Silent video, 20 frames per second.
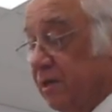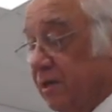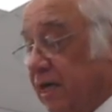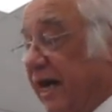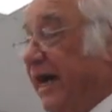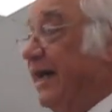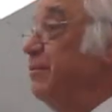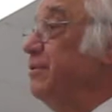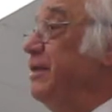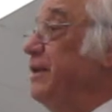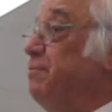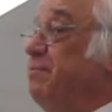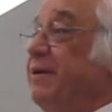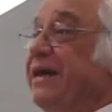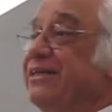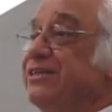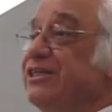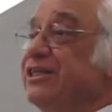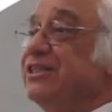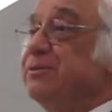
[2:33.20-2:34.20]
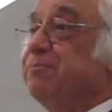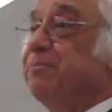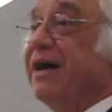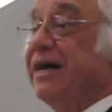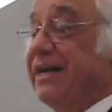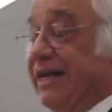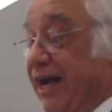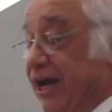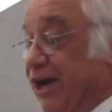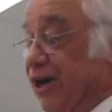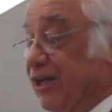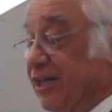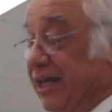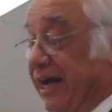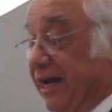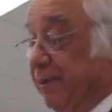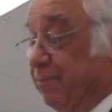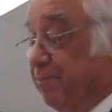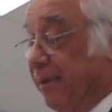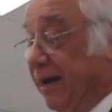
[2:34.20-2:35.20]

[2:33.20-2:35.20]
I am dependent upon airline